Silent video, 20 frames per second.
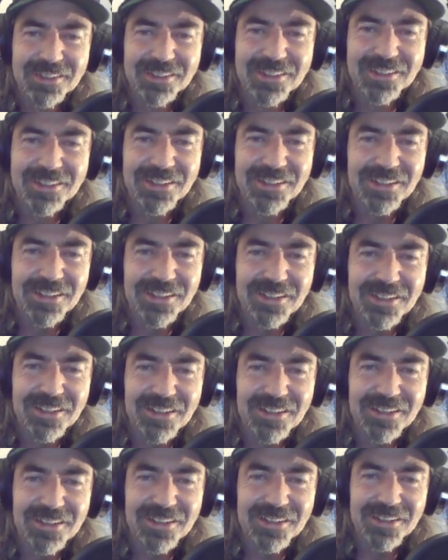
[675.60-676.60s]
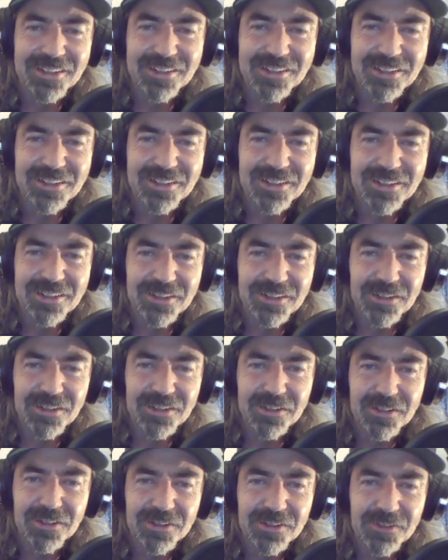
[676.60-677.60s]

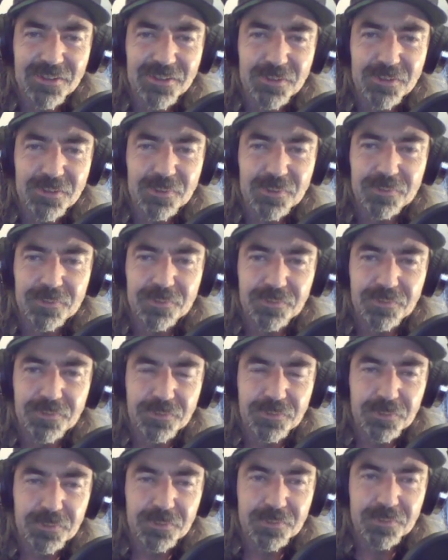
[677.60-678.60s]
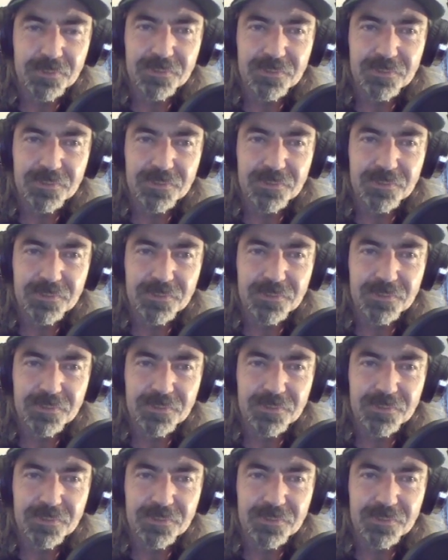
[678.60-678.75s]
(silent)